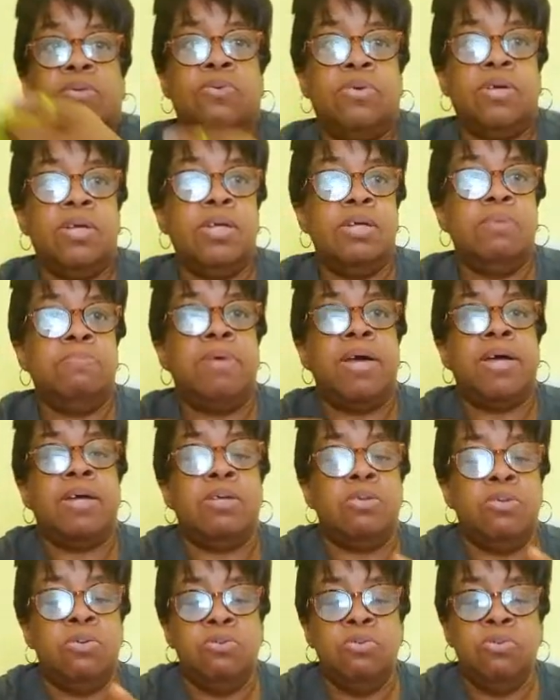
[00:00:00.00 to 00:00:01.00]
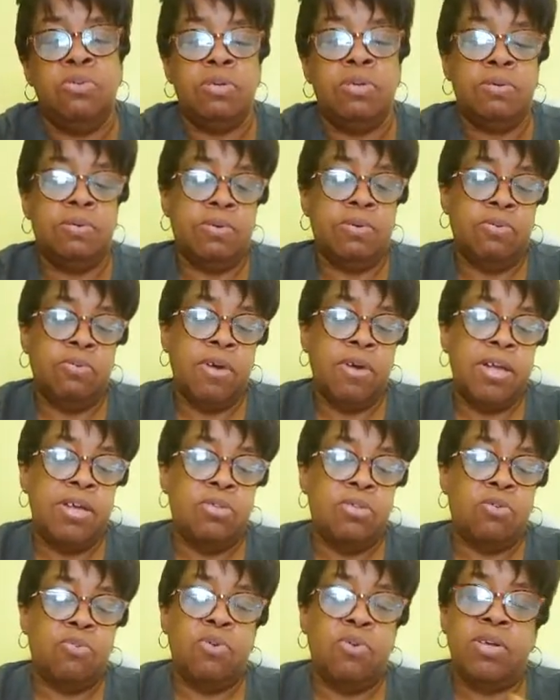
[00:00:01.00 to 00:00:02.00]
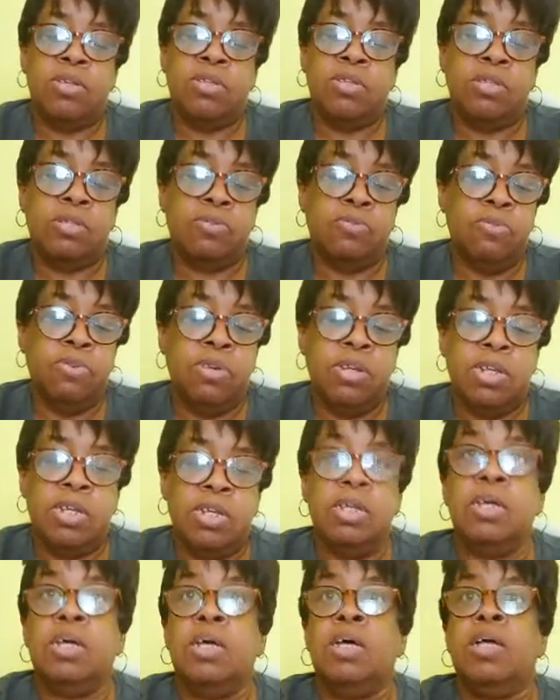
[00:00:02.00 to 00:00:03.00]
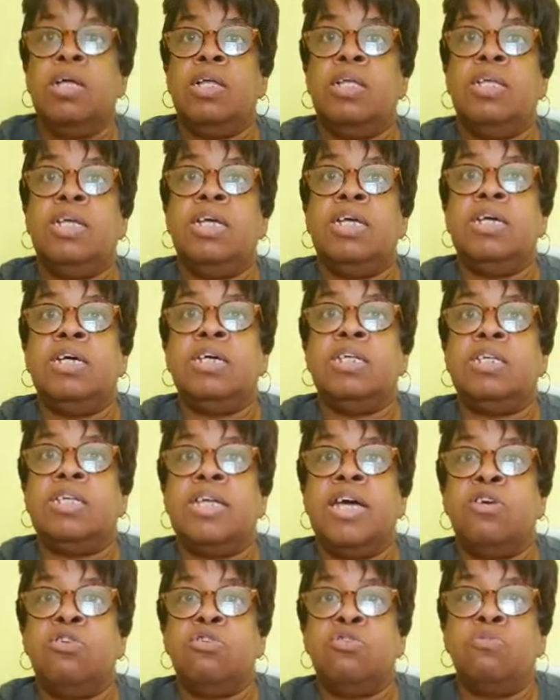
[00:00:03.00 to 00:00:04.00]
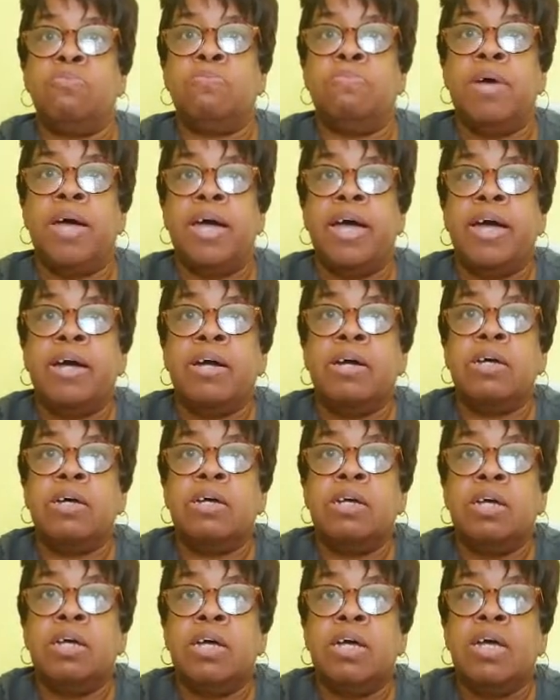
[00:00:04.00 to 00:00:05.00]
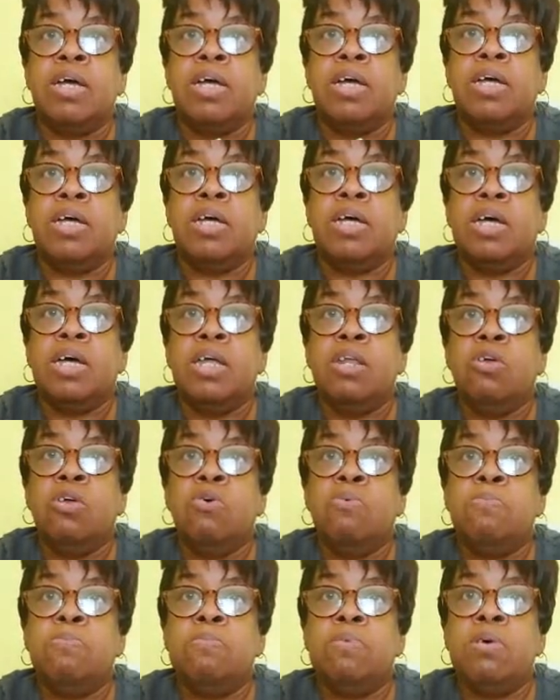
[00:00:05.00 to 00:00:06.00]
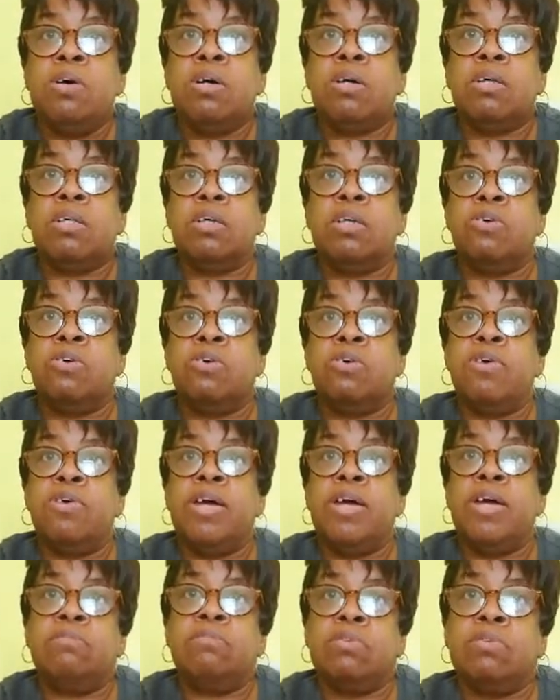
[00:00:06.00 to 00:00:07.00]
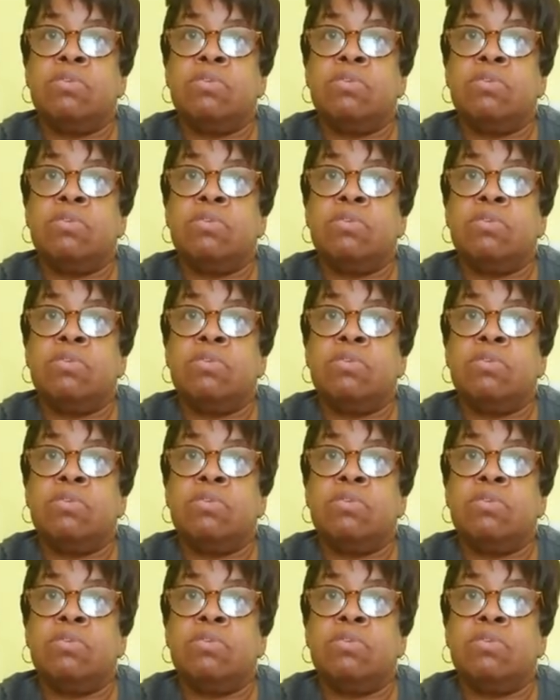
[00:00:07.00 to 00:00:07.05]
Getting back into the granny squares is really neat because it takes you back. Hello, Muck, the creative